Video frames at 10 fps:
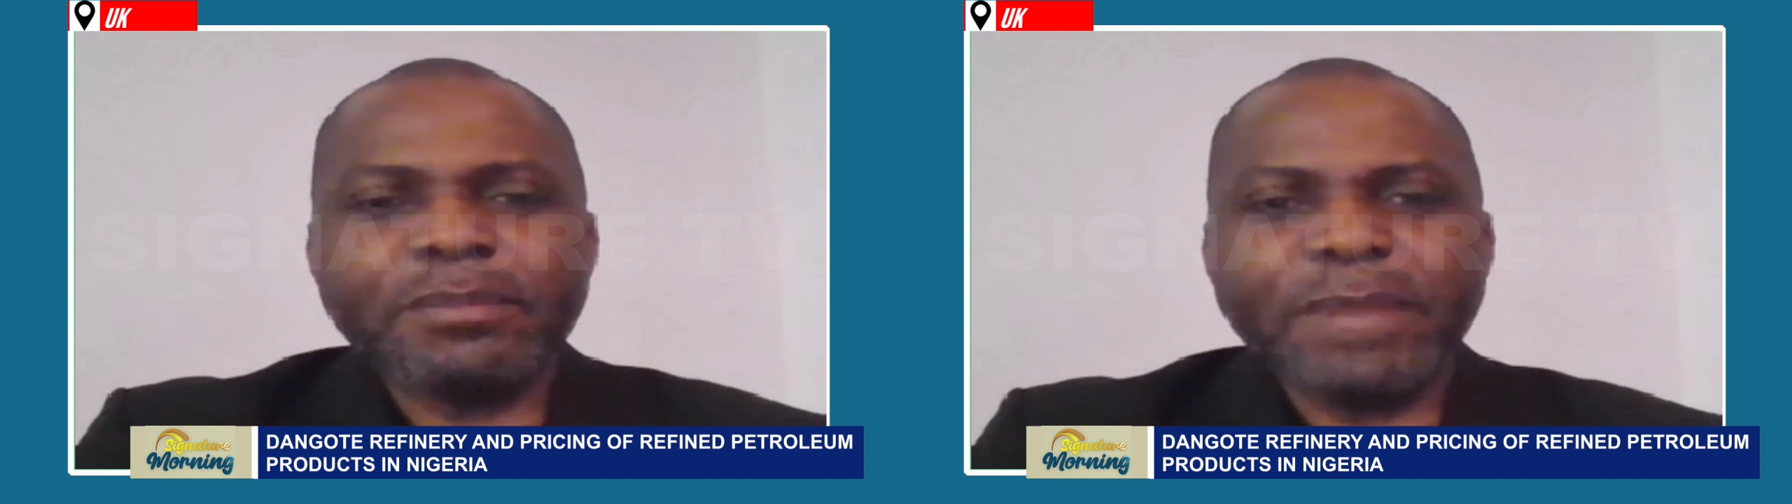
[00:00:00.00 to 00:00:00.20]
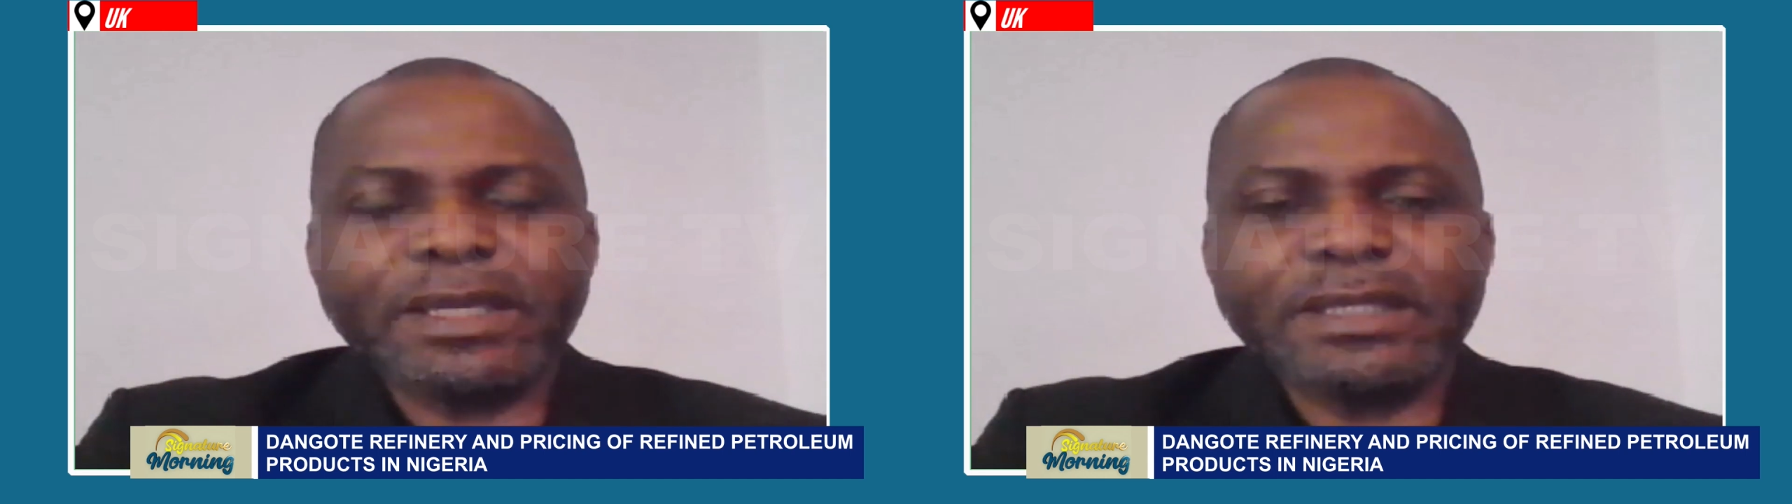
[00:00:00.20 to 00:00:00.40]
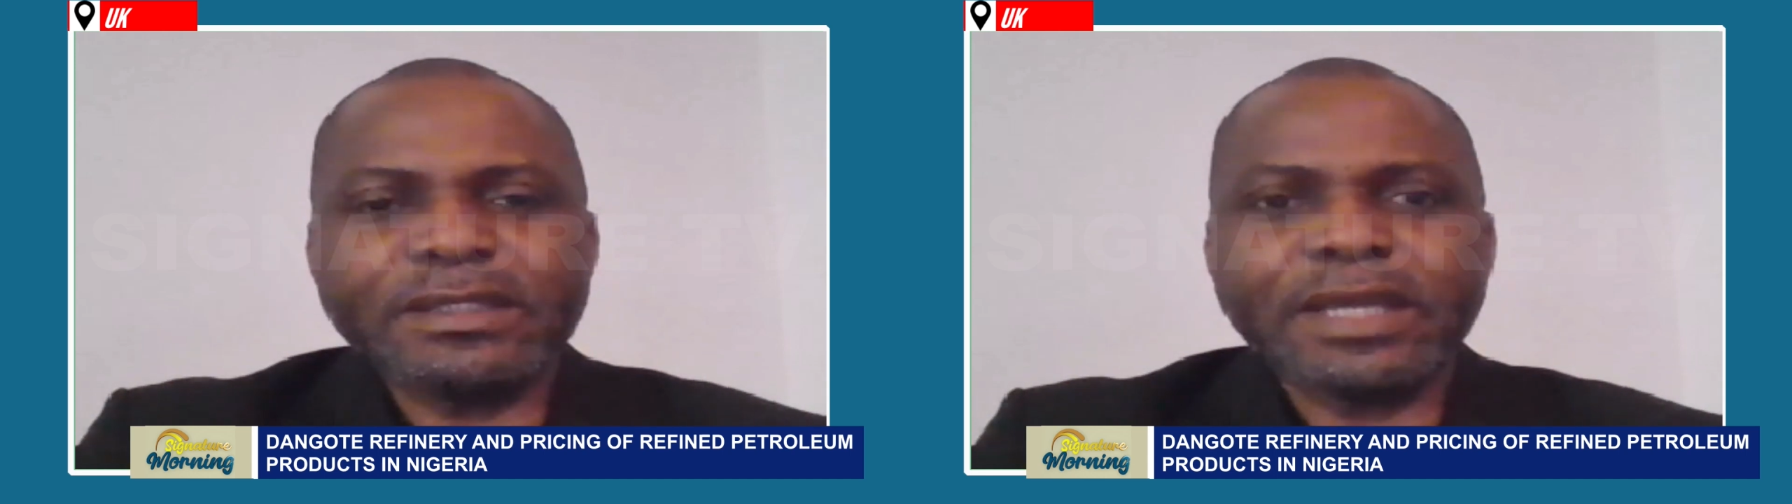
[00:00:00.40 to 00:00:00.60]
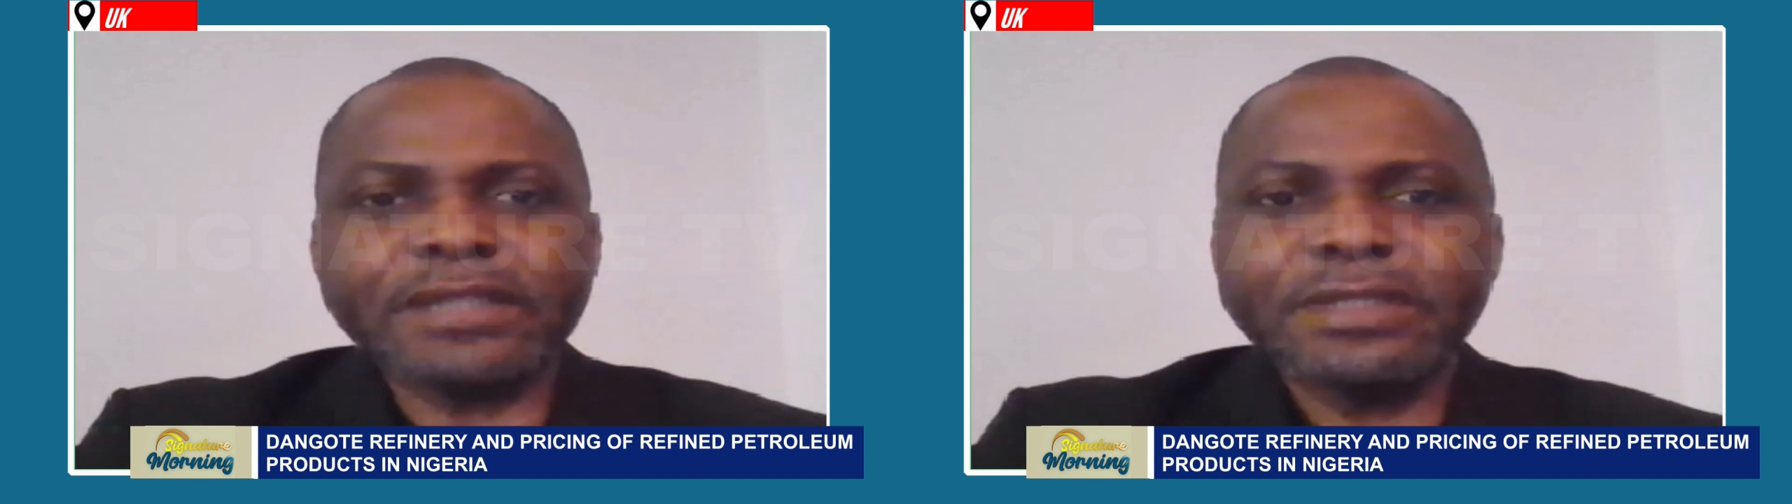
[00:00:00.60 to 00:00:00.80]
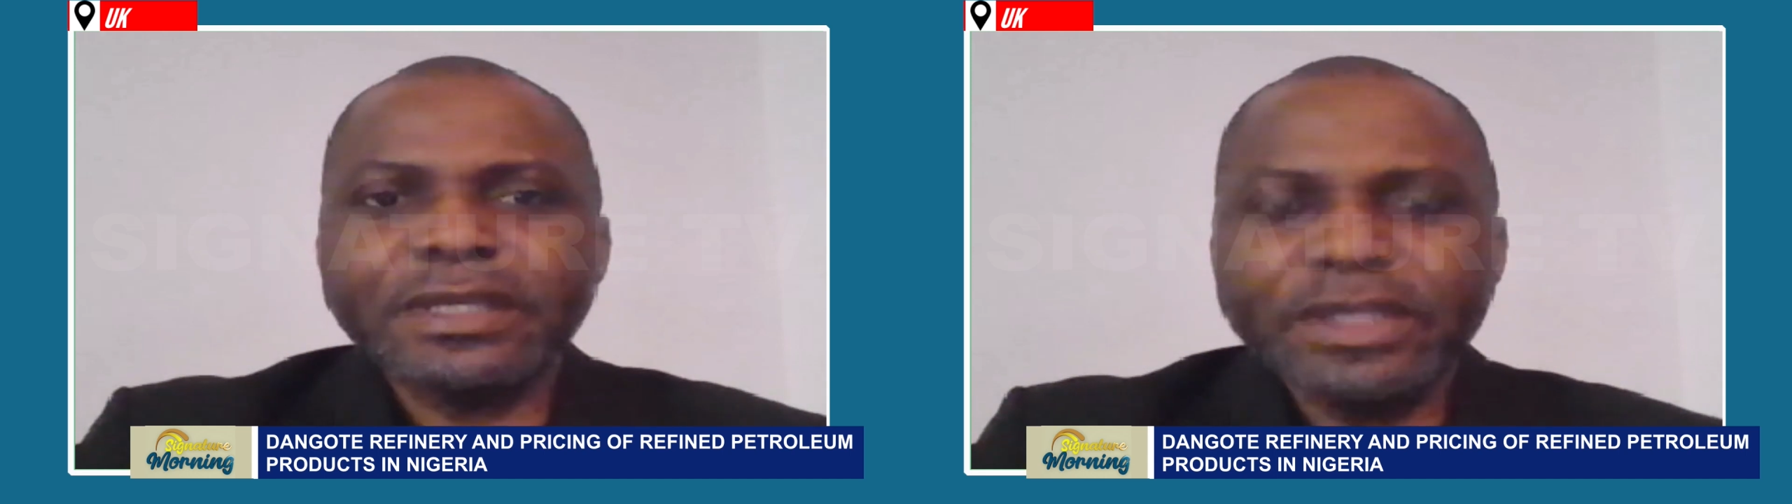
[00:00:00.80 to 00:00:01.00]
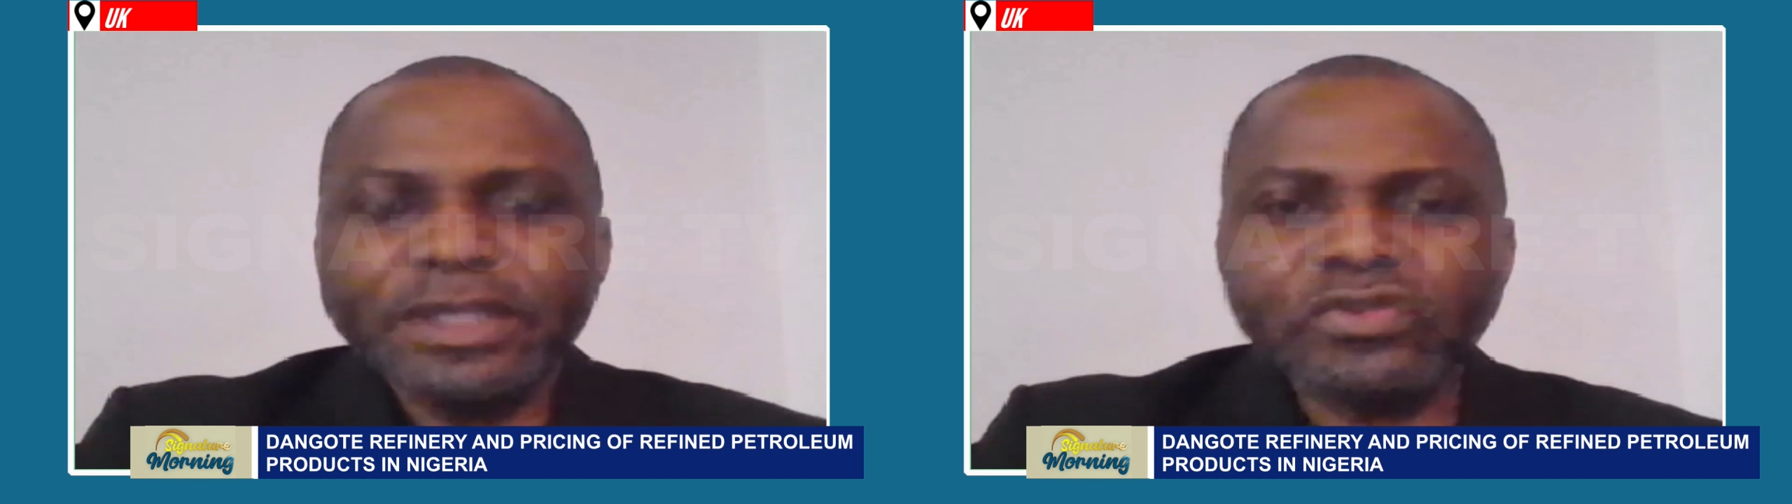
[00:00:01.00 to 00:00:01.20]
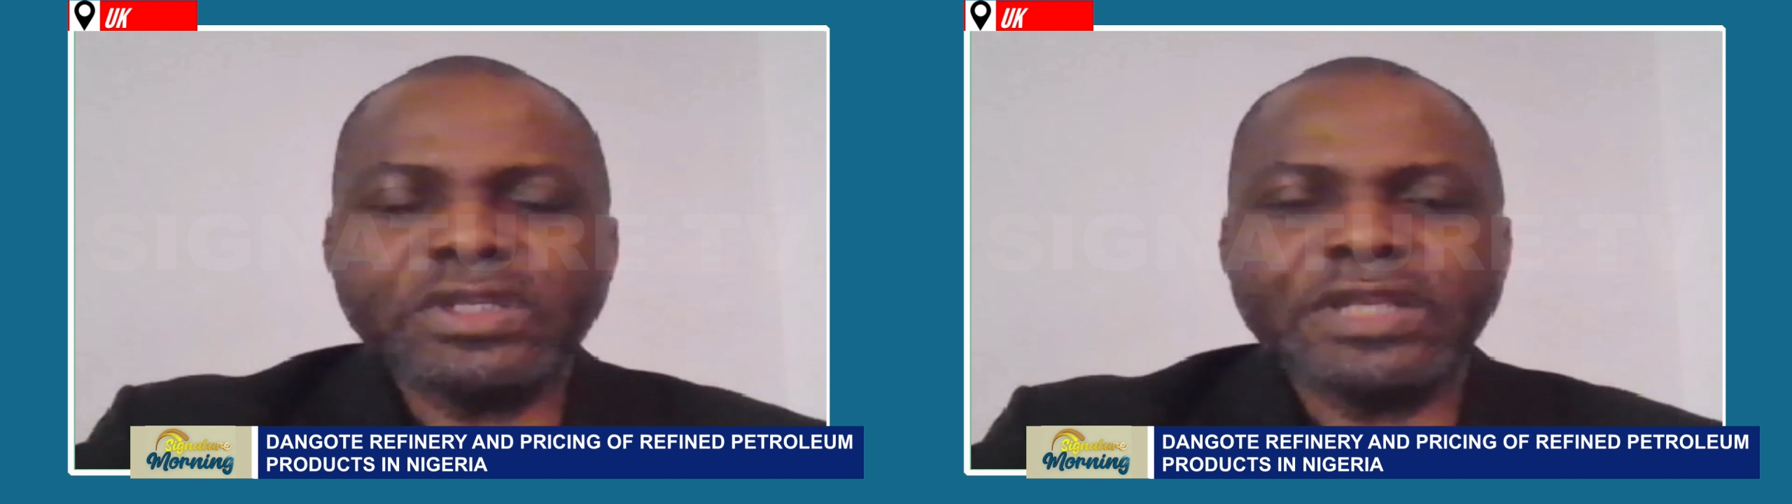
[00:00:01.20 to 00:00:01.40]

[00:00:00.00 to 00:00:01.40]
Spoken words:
marketers into